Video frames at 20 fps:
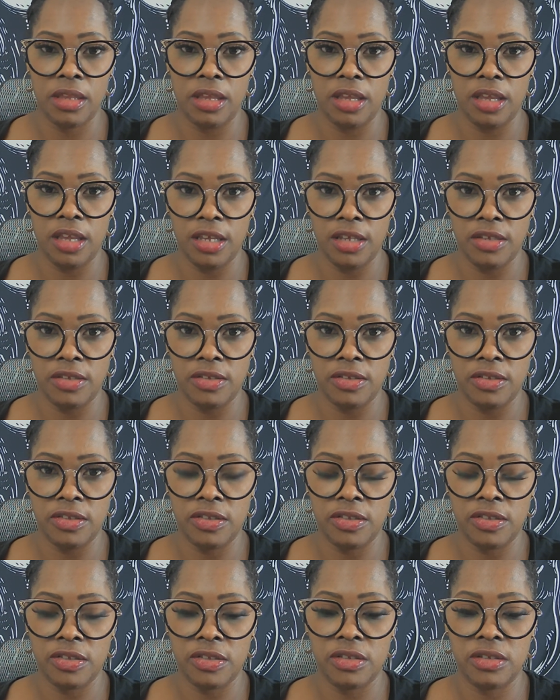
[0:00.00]

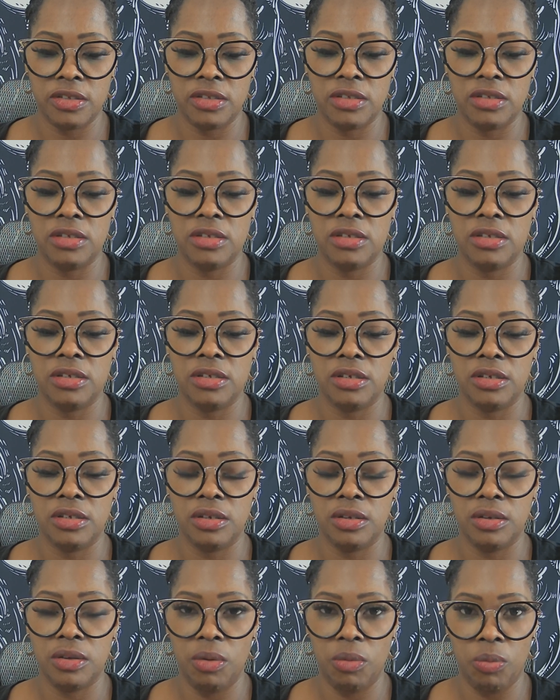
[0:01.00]
is
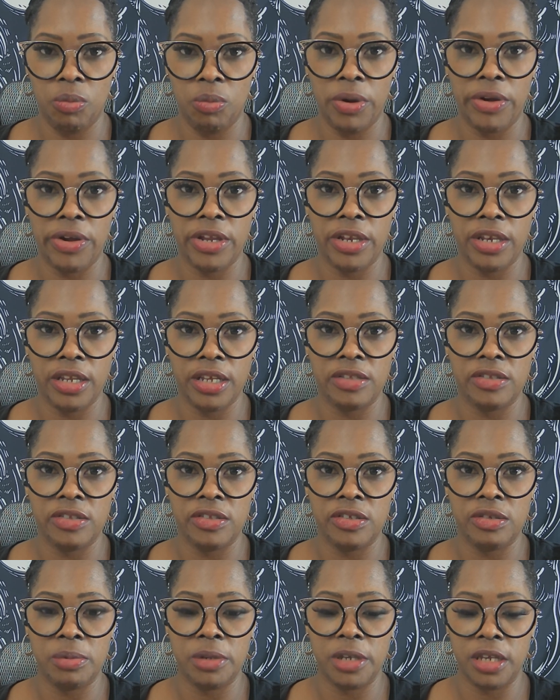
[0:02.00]
where it needs
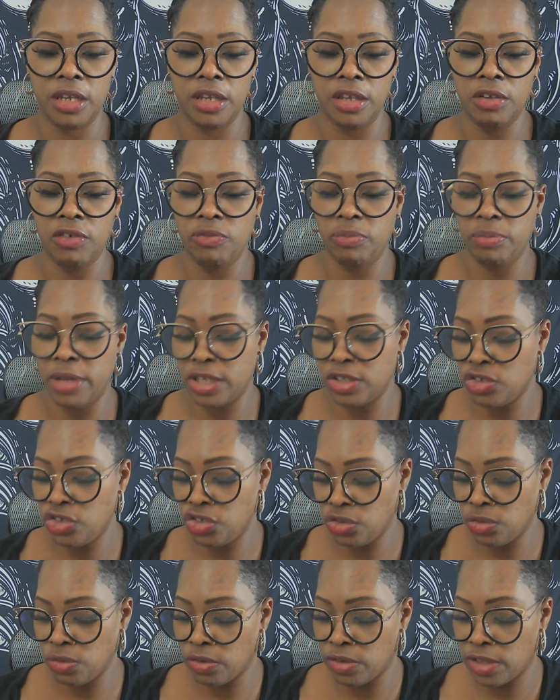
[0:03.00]
to be. You've made
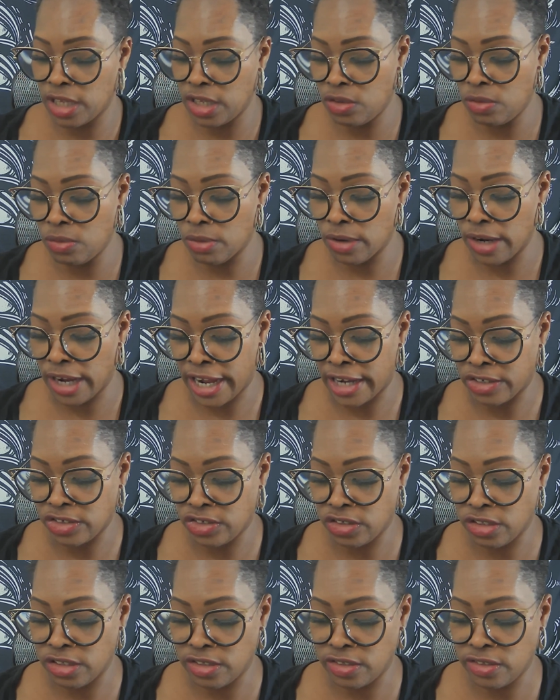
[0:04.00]
sure that you are
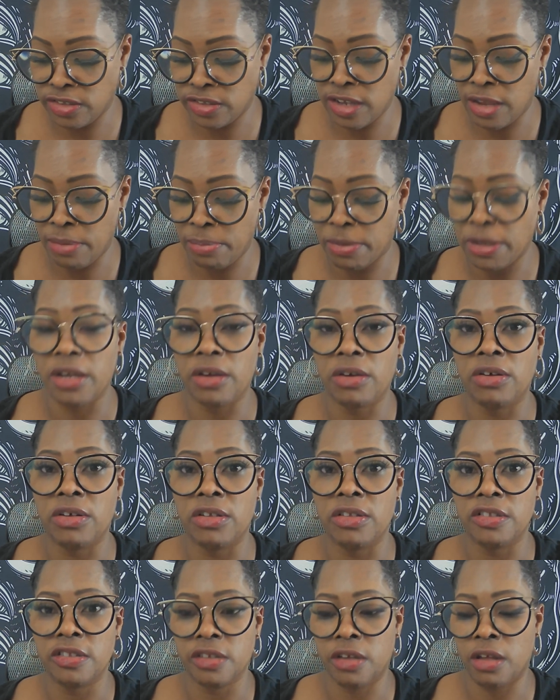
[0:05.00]
actually stepping
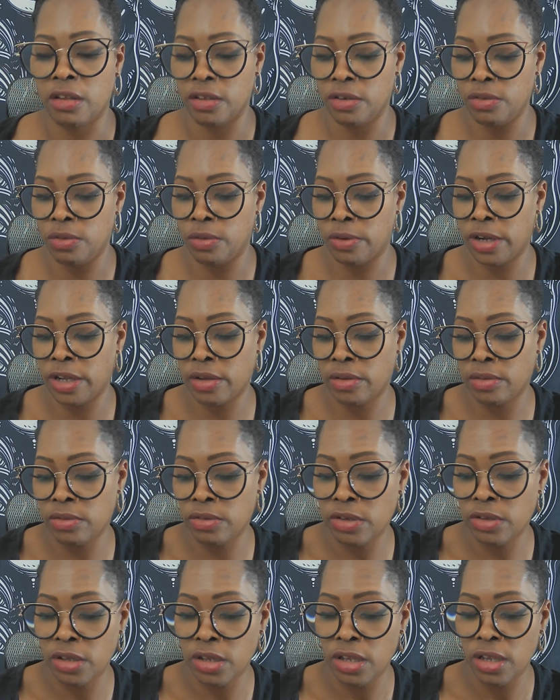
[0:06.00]
on solid ground
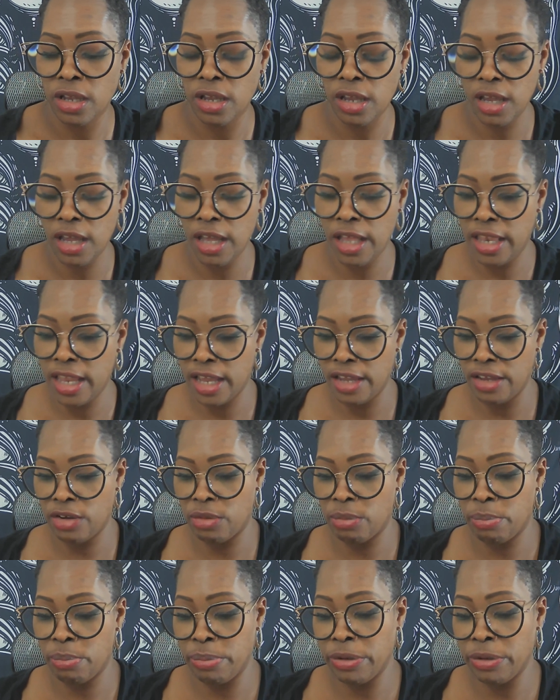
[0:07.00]
and that you're
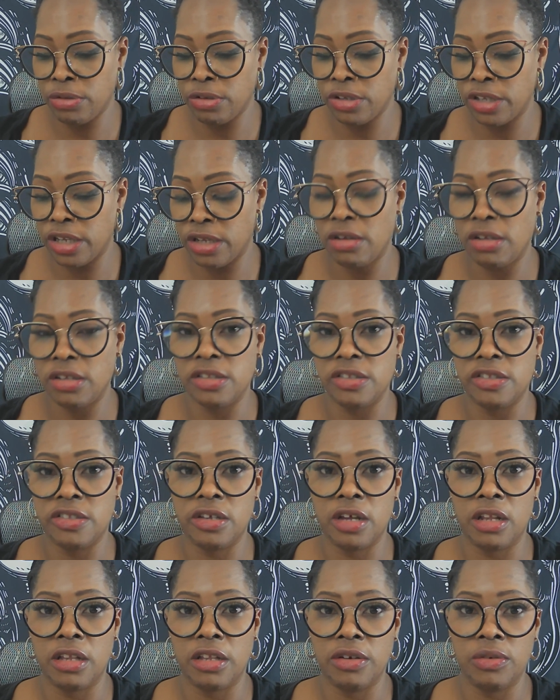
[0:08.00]
building on
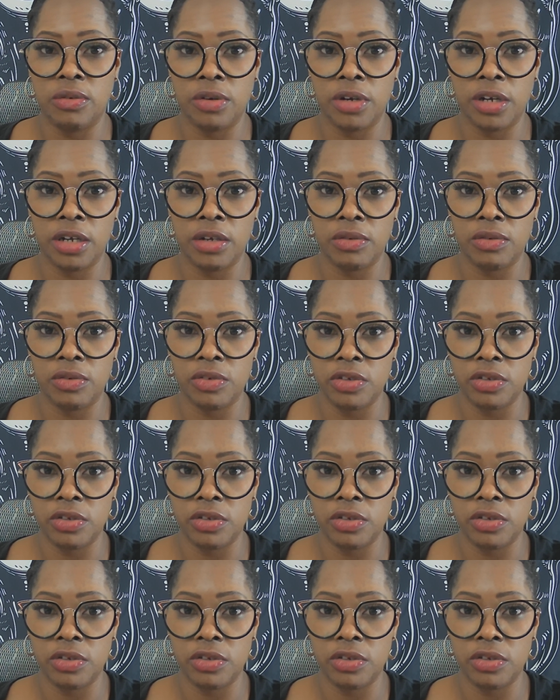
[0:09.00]
solid ground.